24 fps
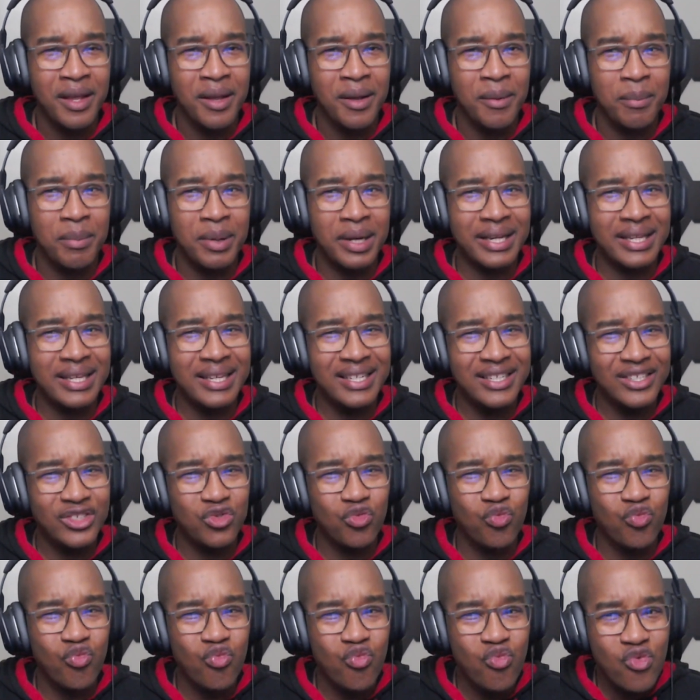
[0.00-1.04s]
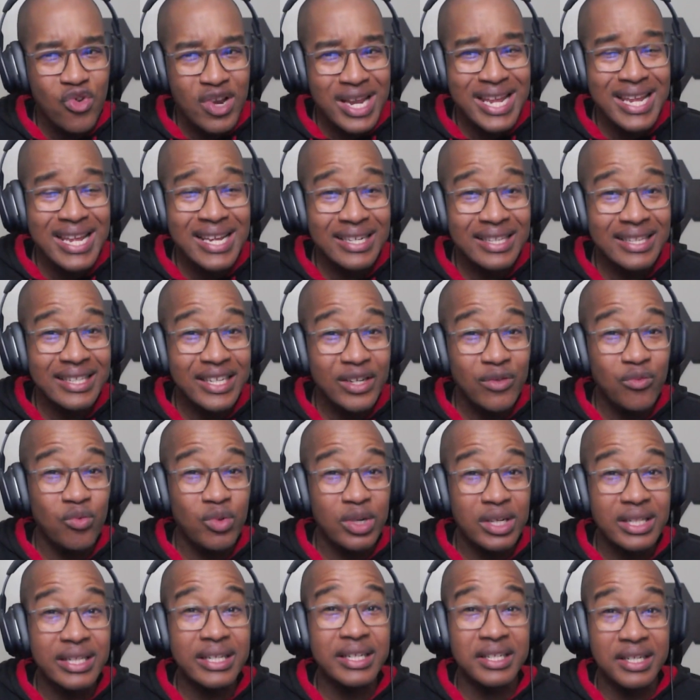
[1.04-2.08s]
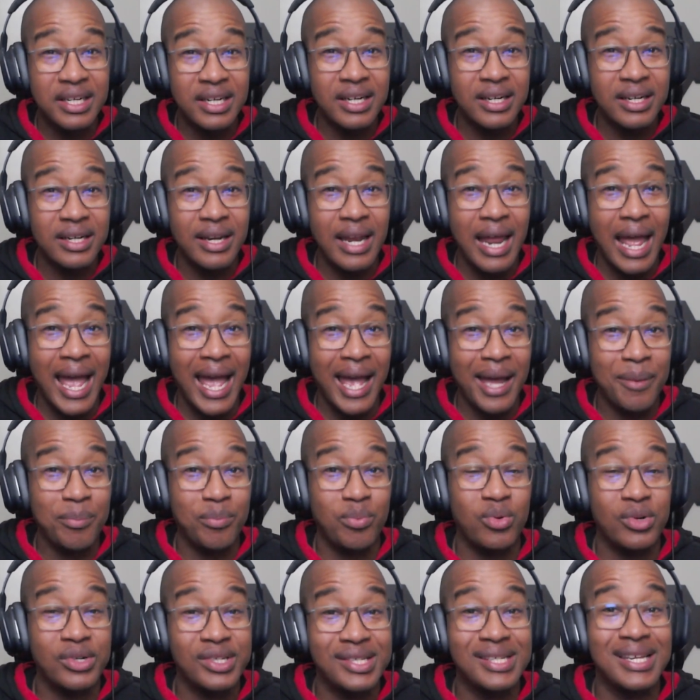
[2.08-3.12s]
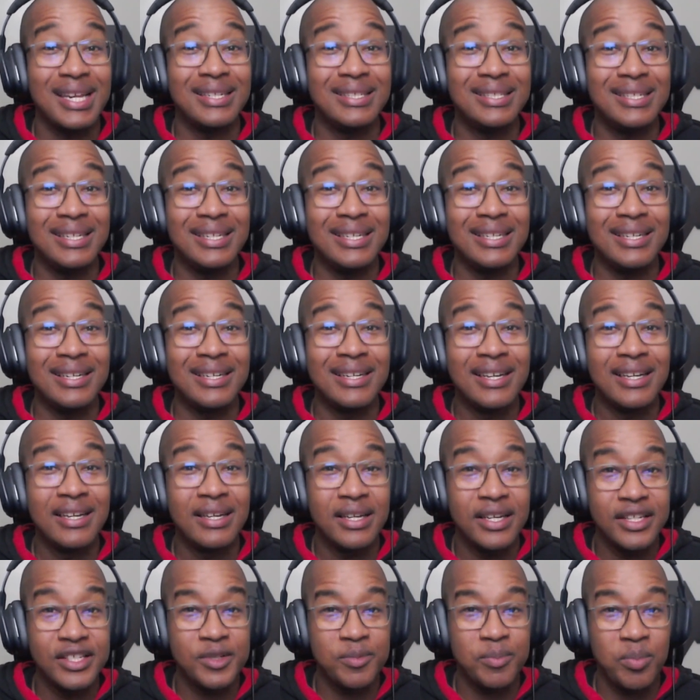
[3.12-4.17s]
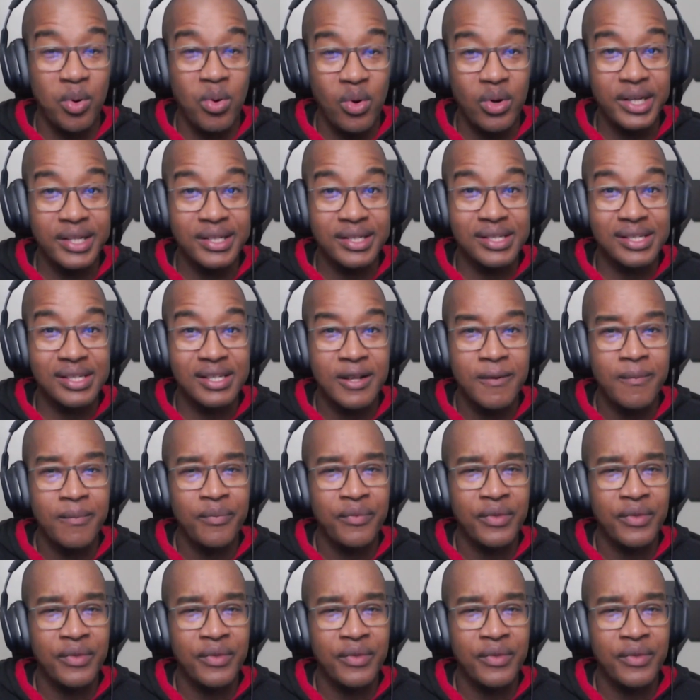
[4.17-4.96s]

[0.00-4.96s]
But he's really, really good at presenting his points